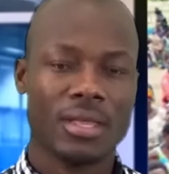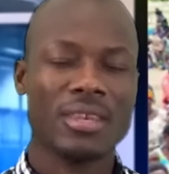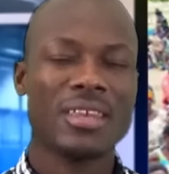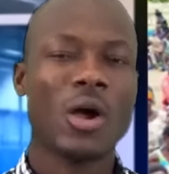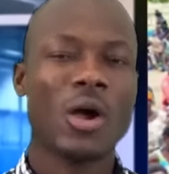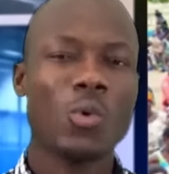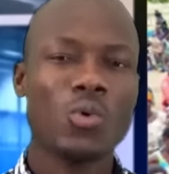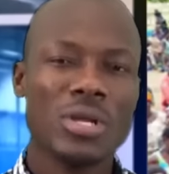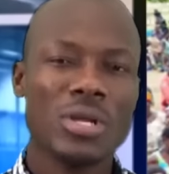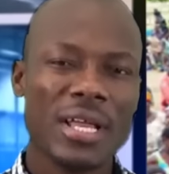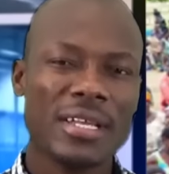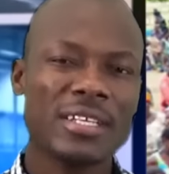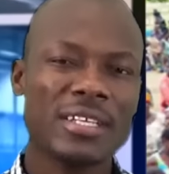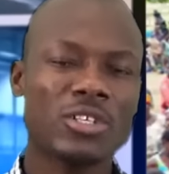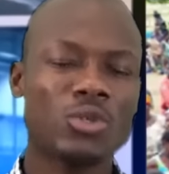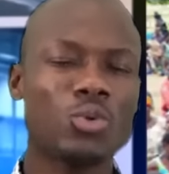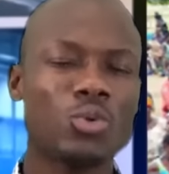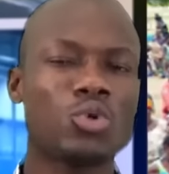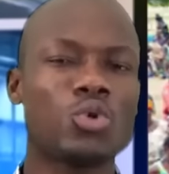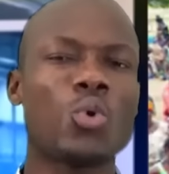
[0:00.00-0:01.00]
Now who did they
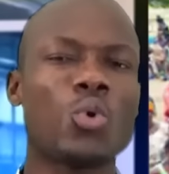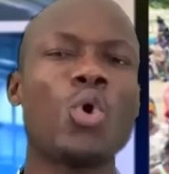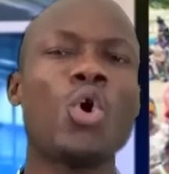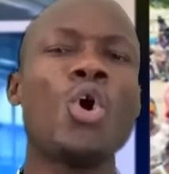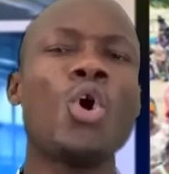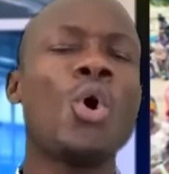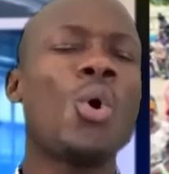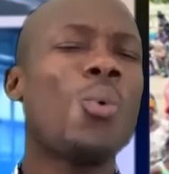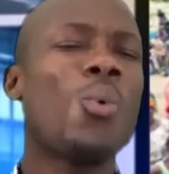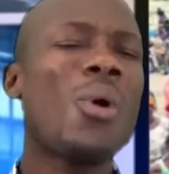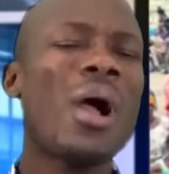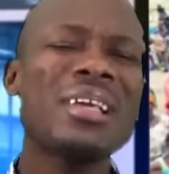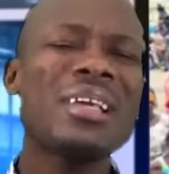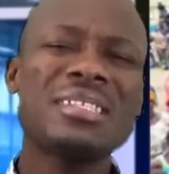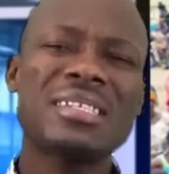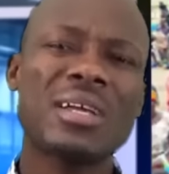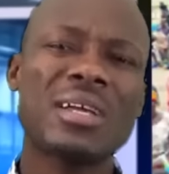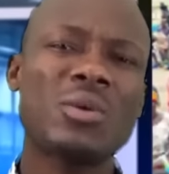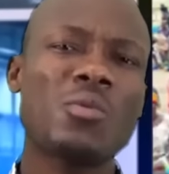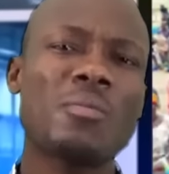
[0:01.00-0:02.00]
do so? Why
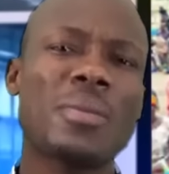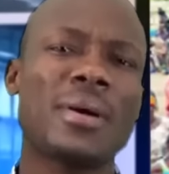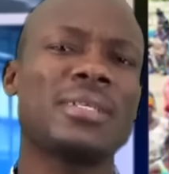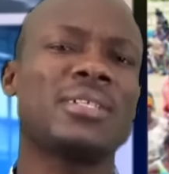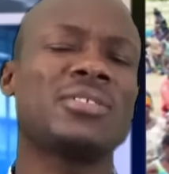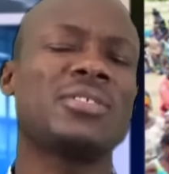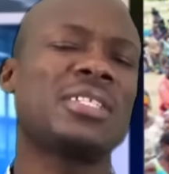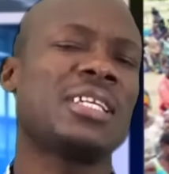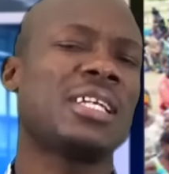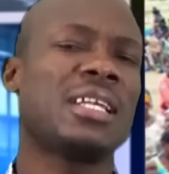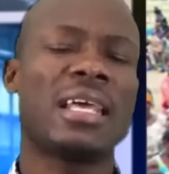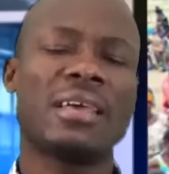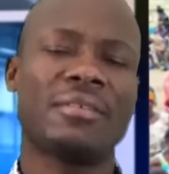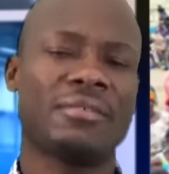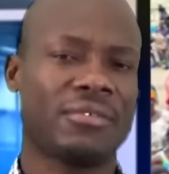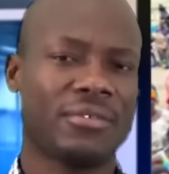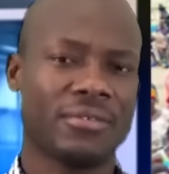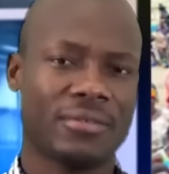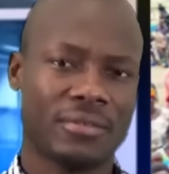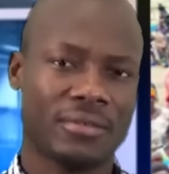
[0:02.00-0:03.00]
Solomon didn't they left?
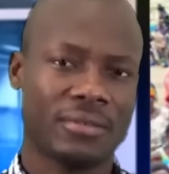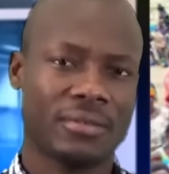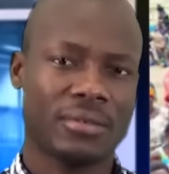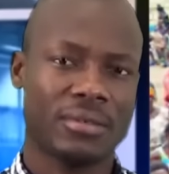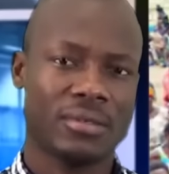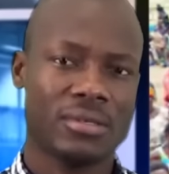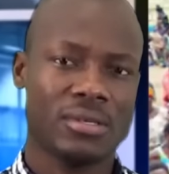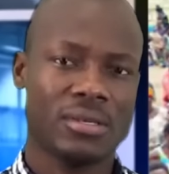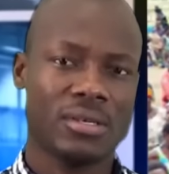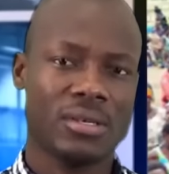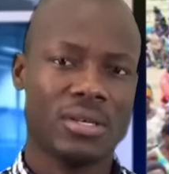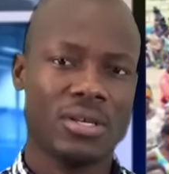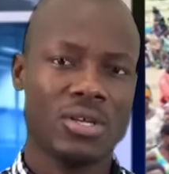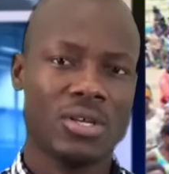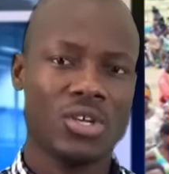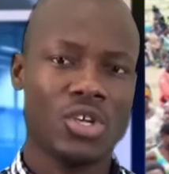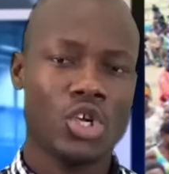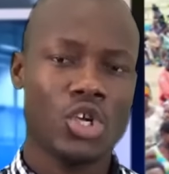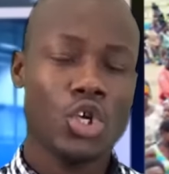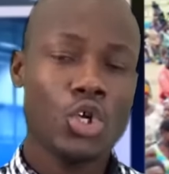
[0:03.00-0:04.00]

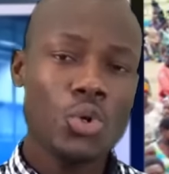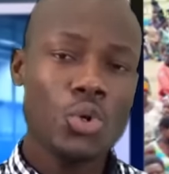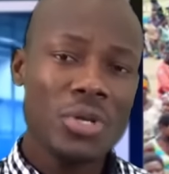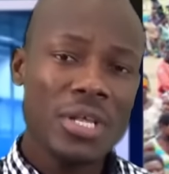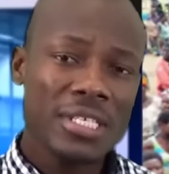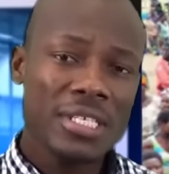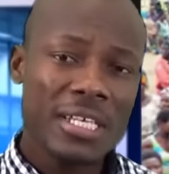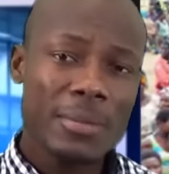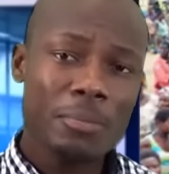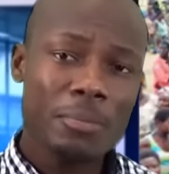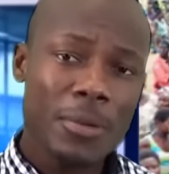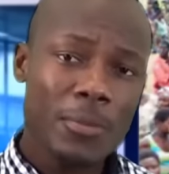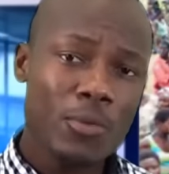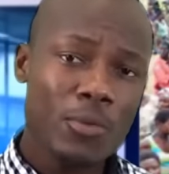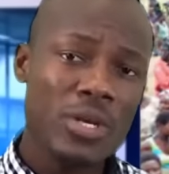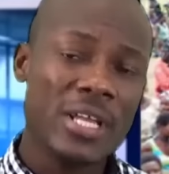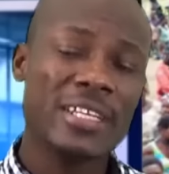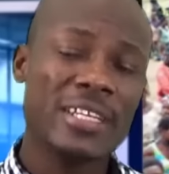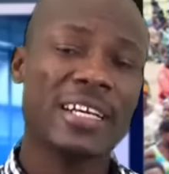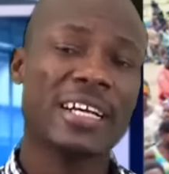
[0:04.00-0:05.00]
You they see
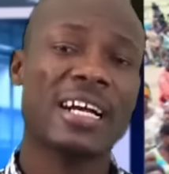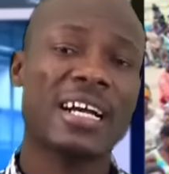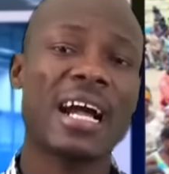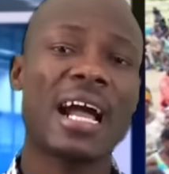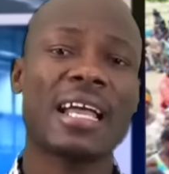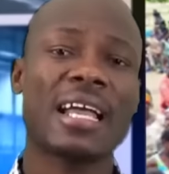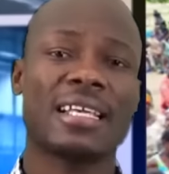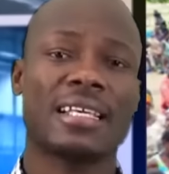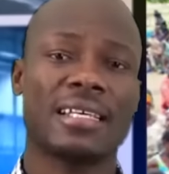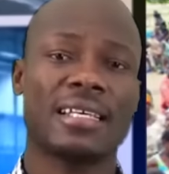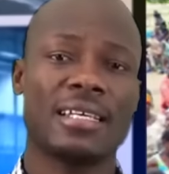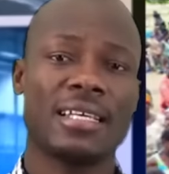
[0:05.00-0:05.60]
people in the cry.